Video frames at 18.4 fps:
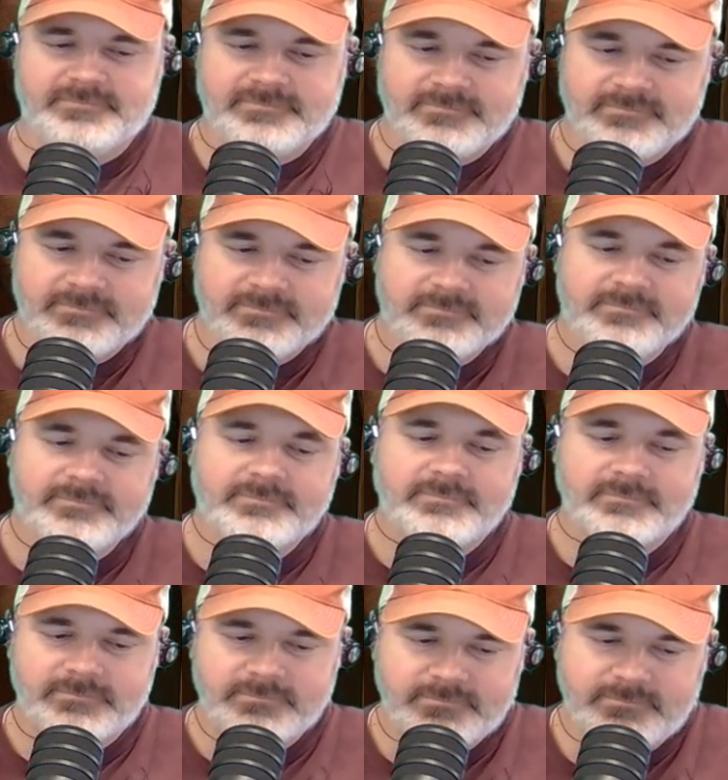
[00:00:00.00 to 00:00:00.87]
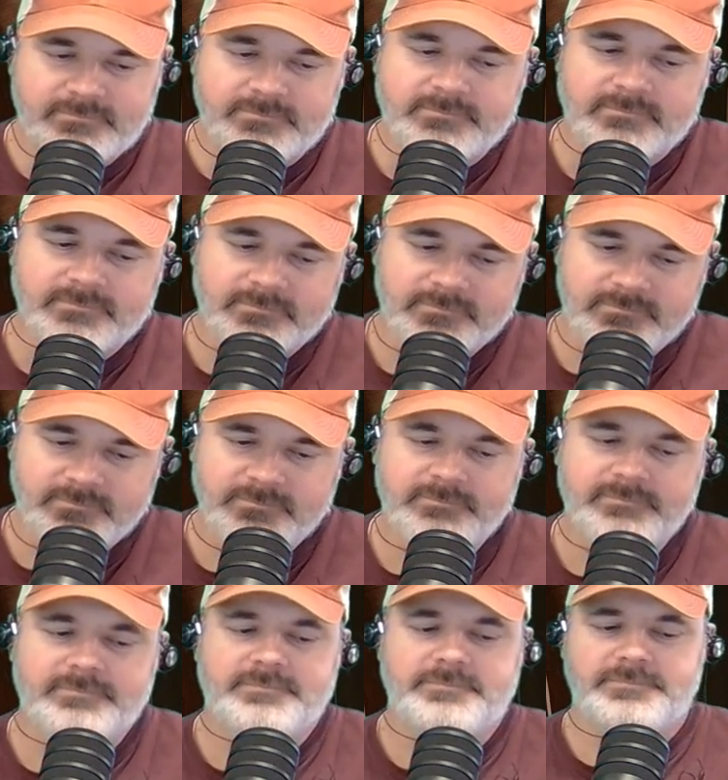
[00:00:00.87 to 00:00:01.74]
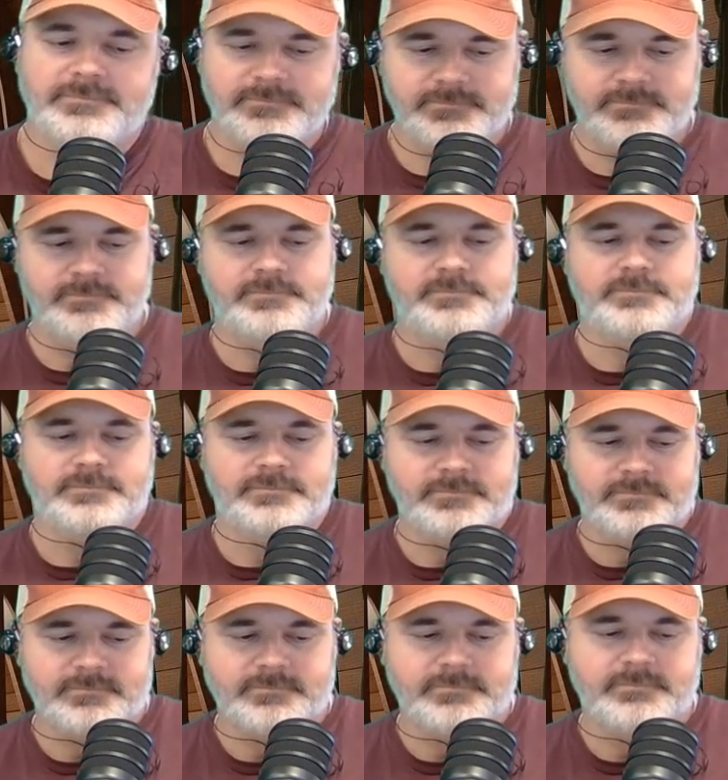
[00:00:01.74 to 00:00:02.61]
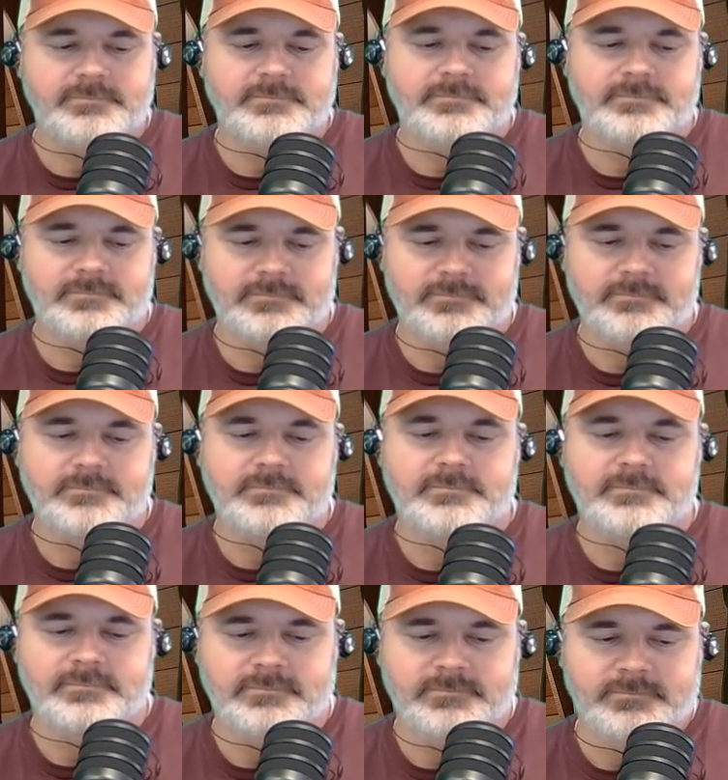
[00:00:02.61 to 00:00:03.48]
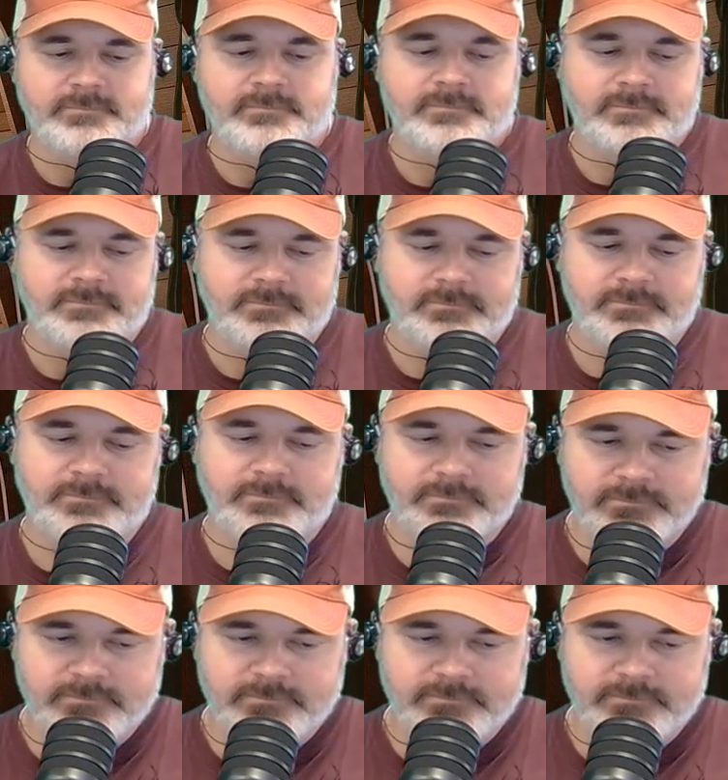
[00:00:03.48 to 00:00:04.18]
(silent)